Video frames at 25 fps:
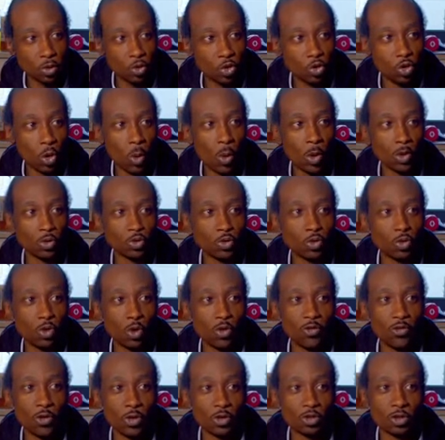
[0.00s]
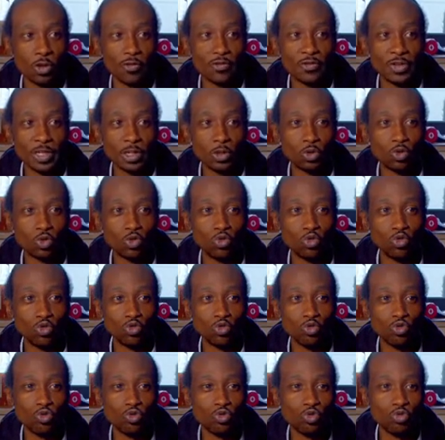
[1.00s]
You don't want to go for something
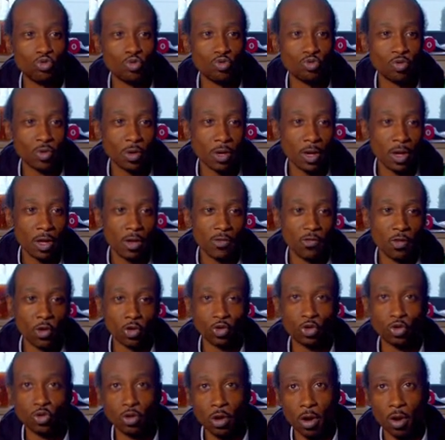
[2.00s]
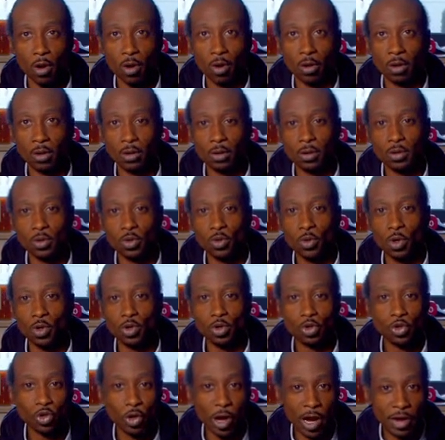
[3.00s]
too long. You
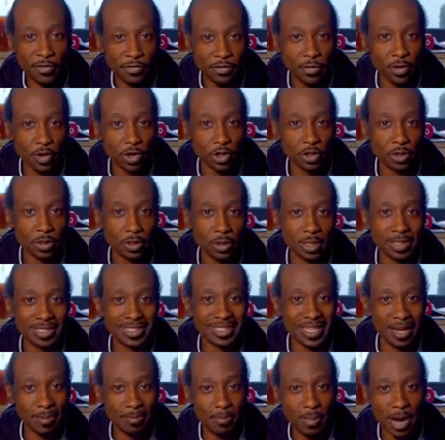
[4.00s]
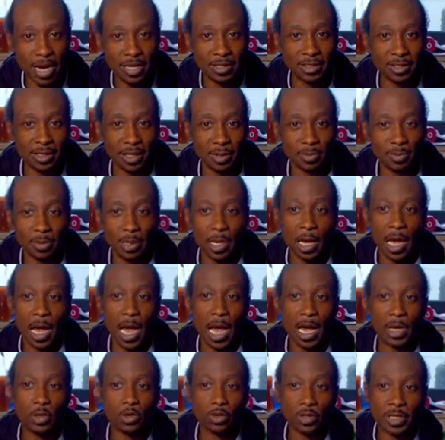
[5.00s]
want to try first, step by step,
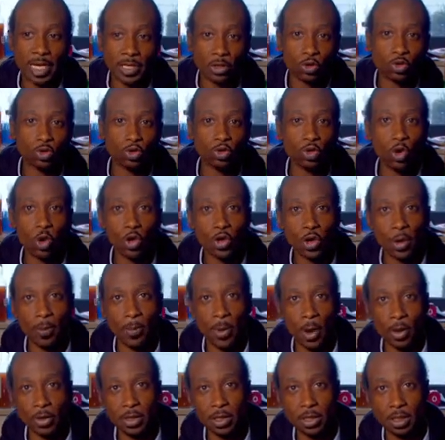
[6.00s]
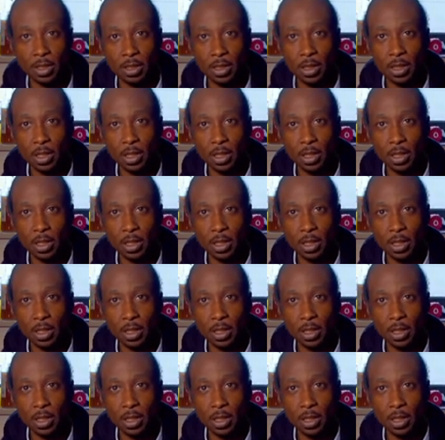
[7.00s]
and you get to know your body.